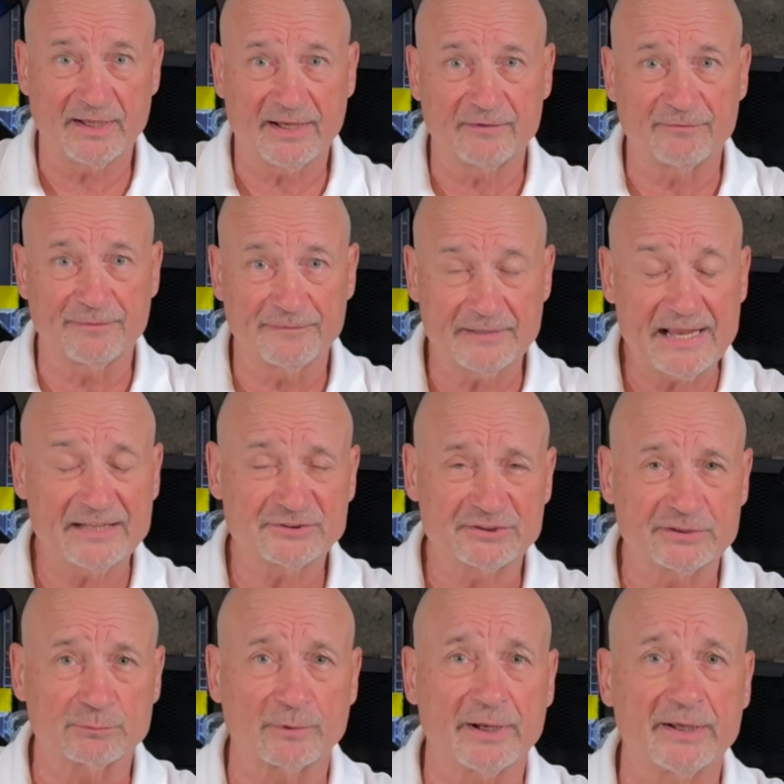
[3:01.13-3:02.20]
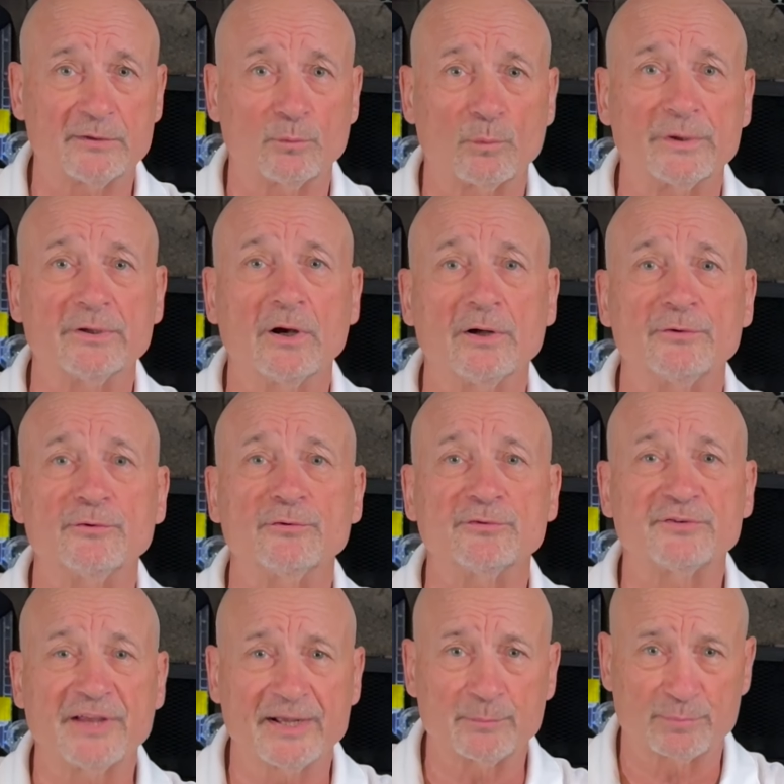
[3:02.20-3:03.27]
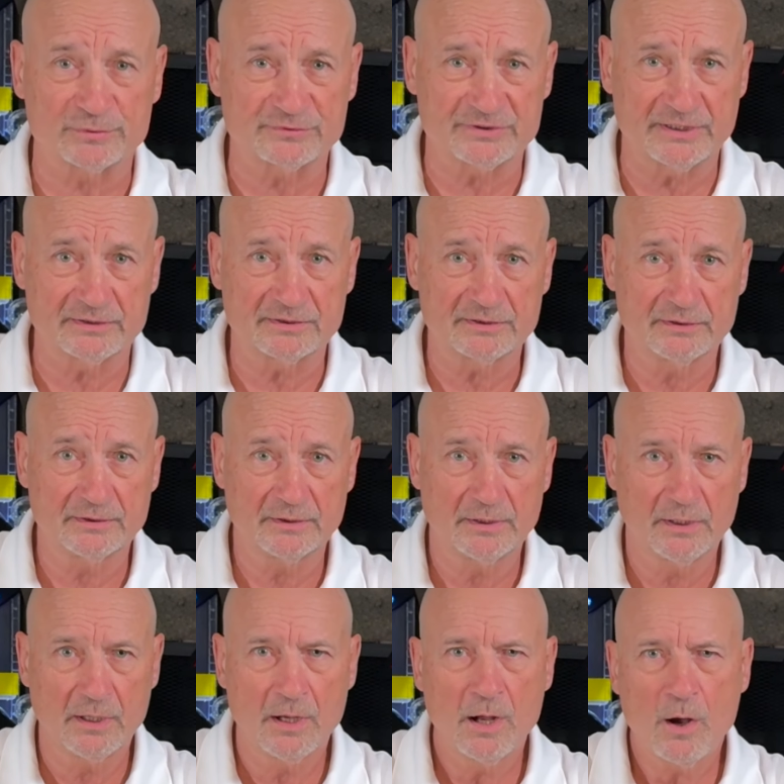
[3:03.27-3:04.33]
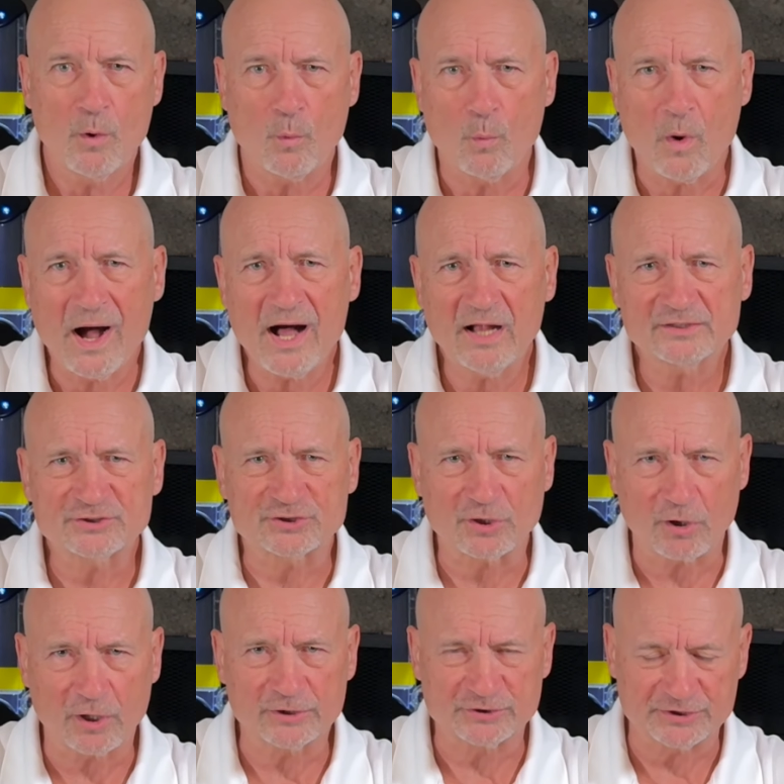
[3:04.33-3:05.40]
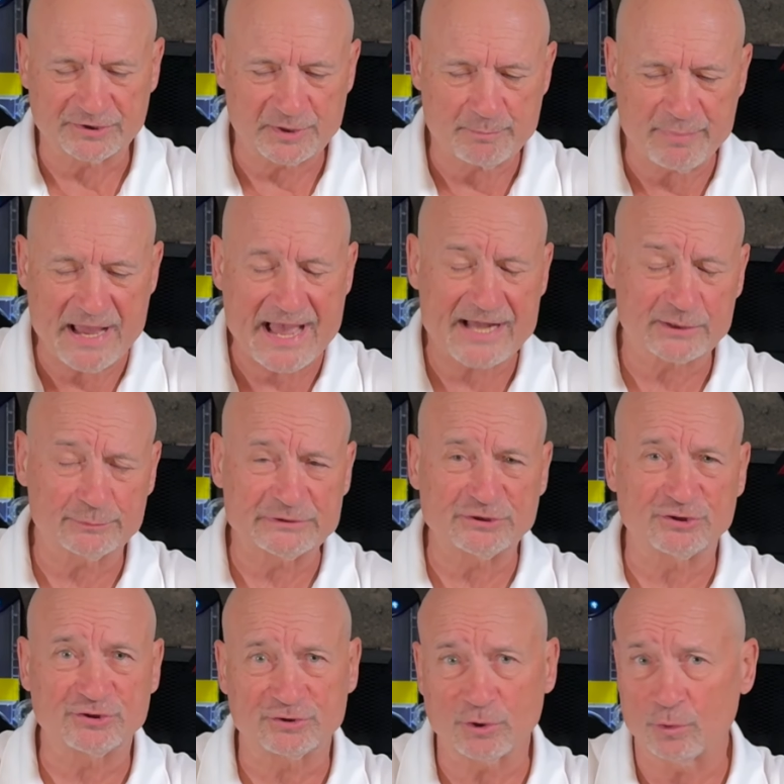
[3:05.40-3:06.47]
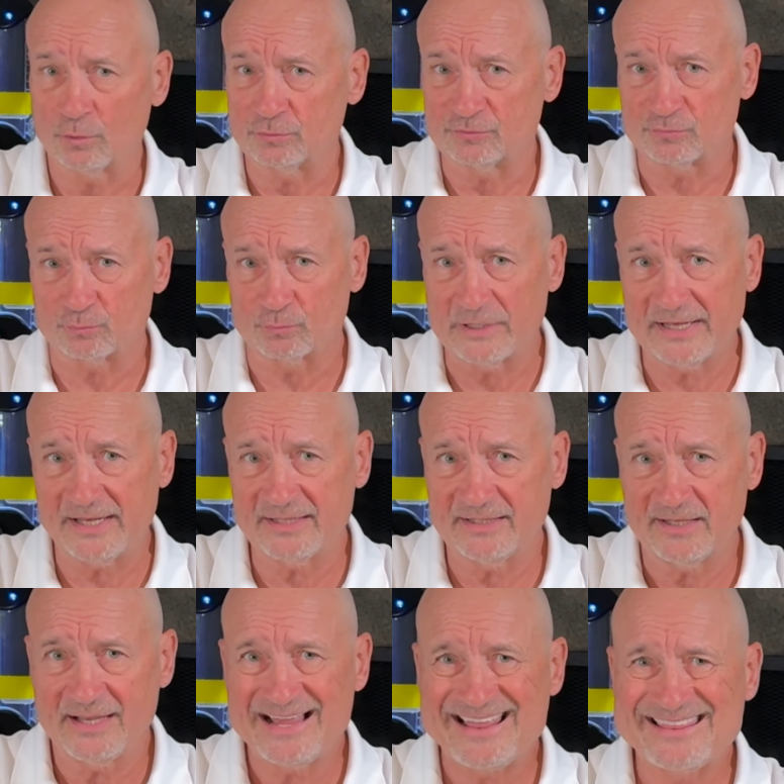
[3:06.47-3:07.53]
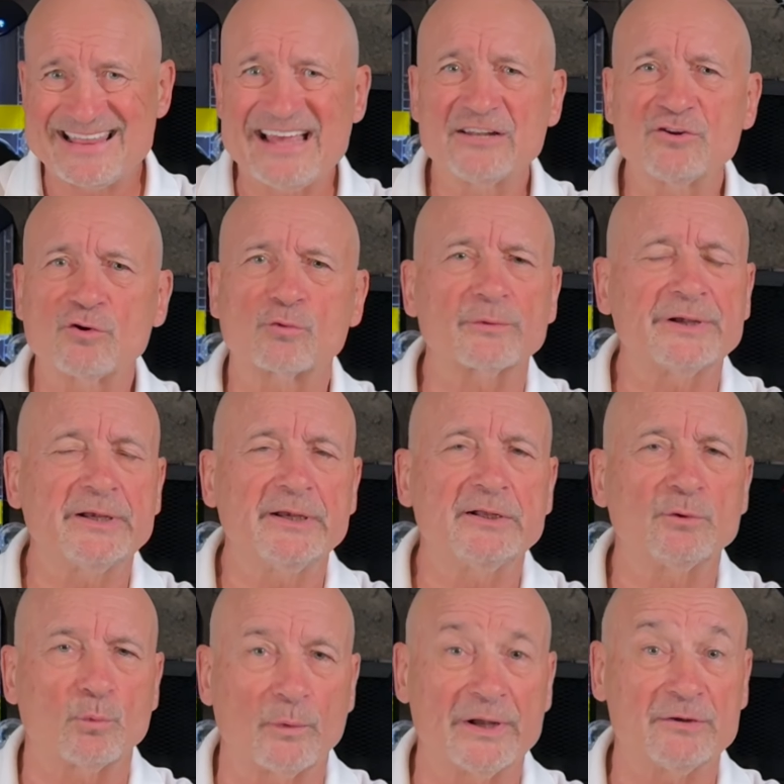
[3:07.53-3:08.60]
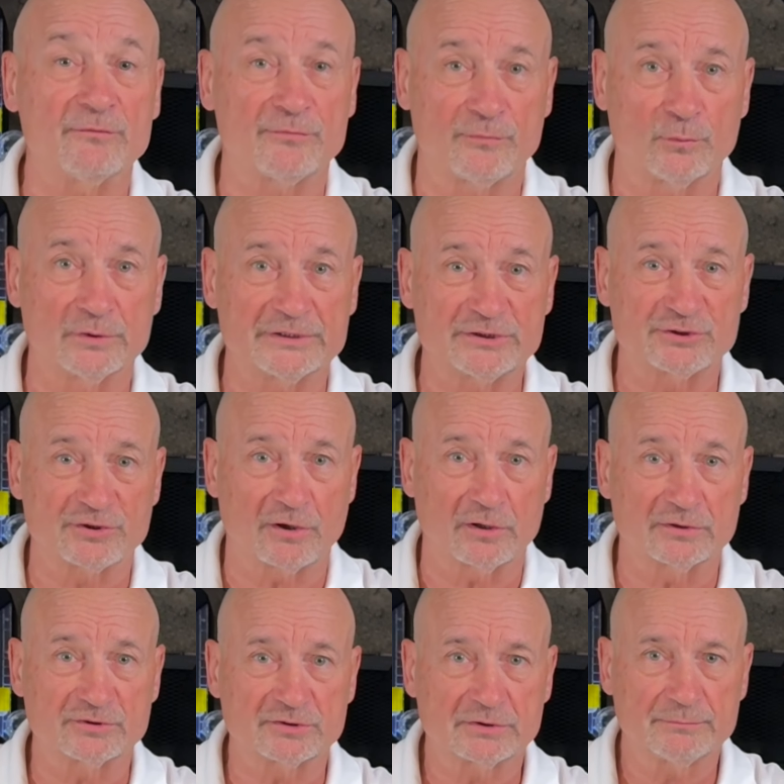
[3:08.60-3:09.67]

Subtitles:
and flashing red when under 10%. While charging, the battery shows red, then green when fully charged.